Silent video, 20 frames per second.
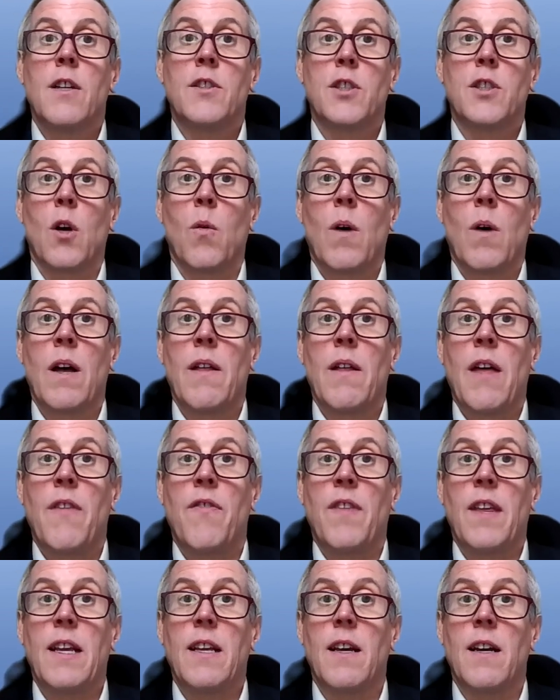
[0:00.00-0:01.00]
So I
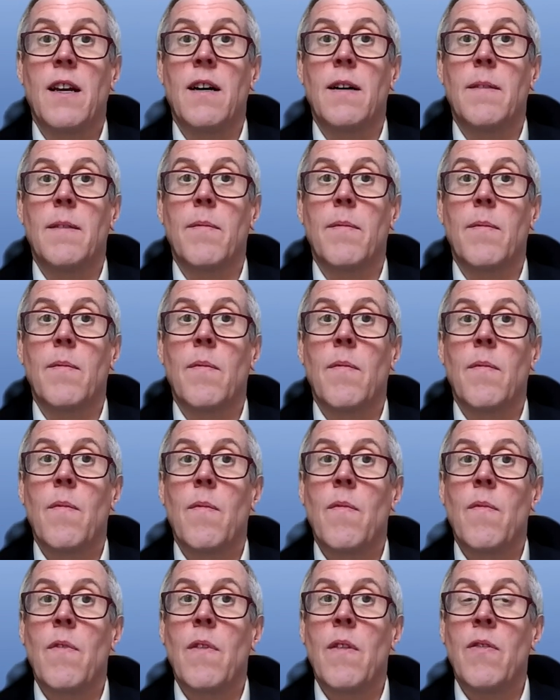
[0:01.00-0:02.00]
think
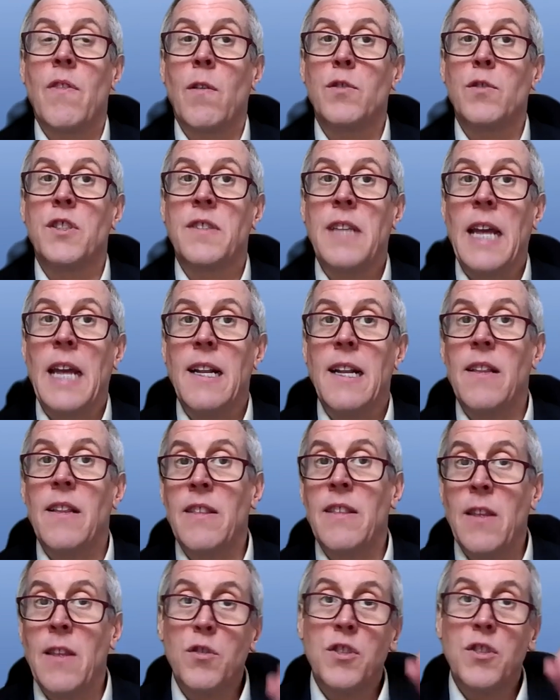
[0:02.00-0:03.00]
those
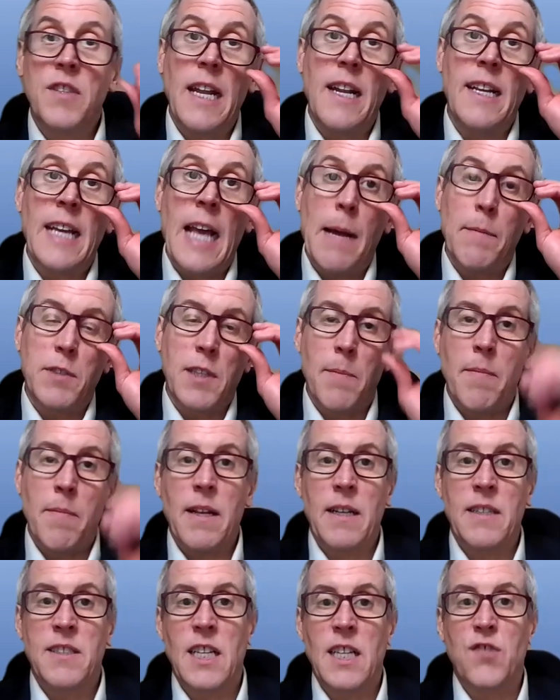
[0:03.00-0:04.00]
data gaps that
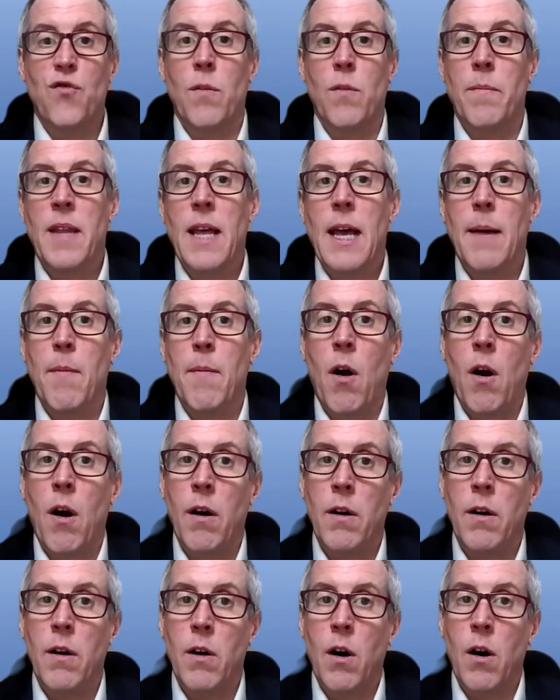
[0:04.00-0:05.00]
exist from them
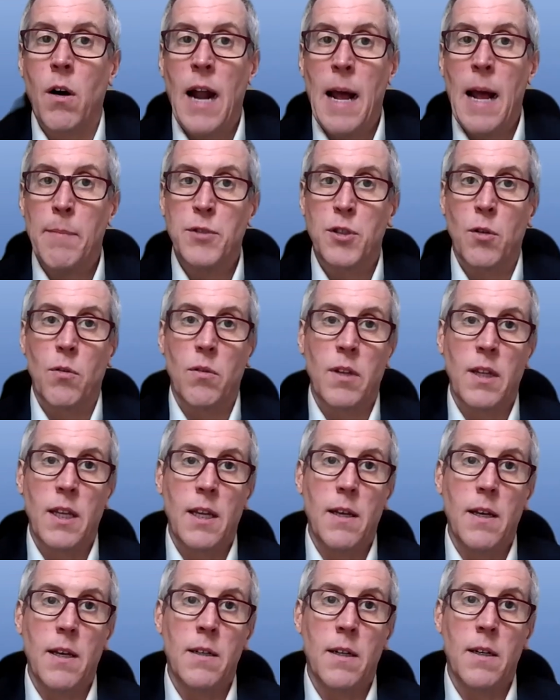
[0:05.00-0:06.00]
are
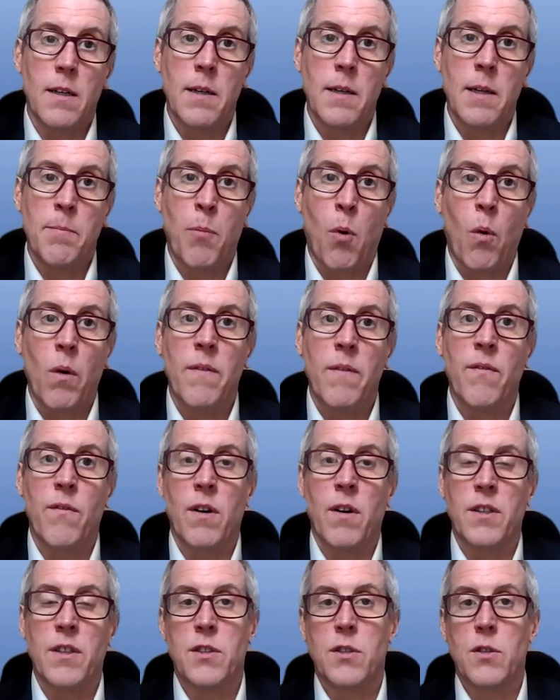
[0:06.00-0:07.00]
absolutely important
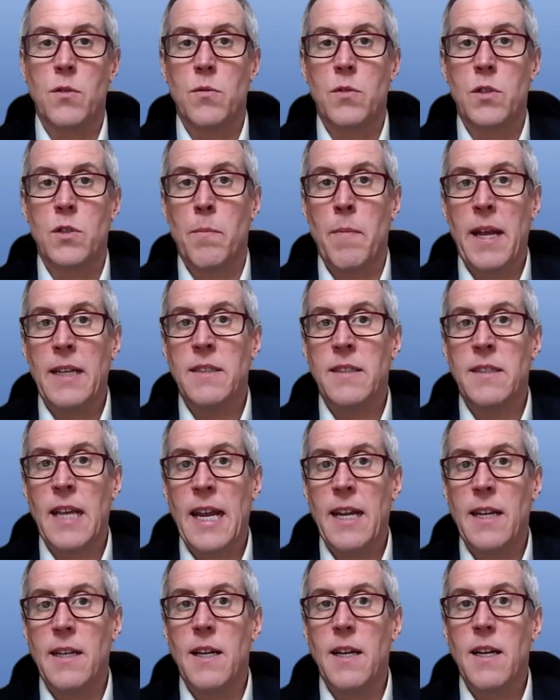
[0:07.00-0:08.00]
for us to
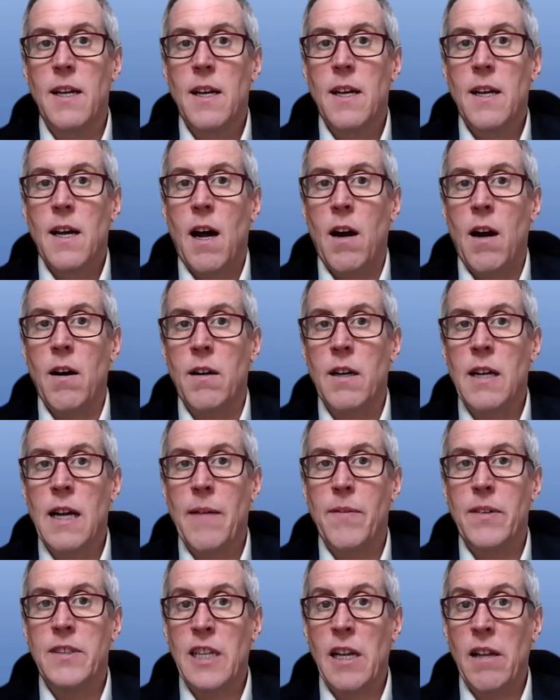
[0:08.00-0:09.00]
maintain our
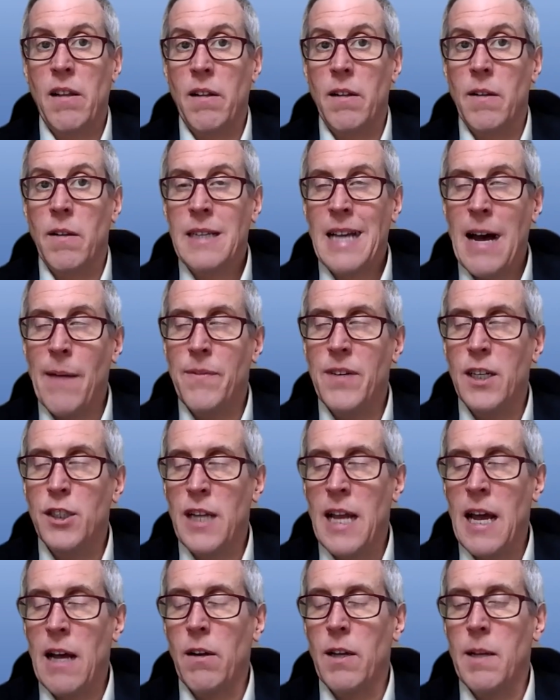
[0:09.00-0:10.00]

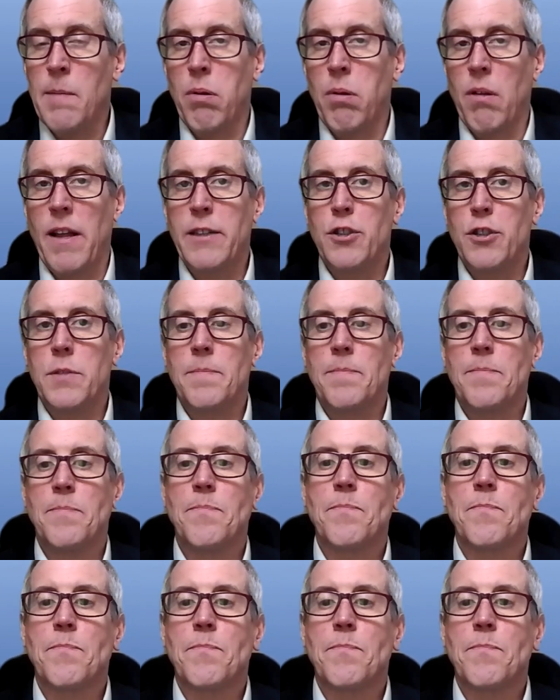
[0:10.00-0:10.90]
confidentiality pledge.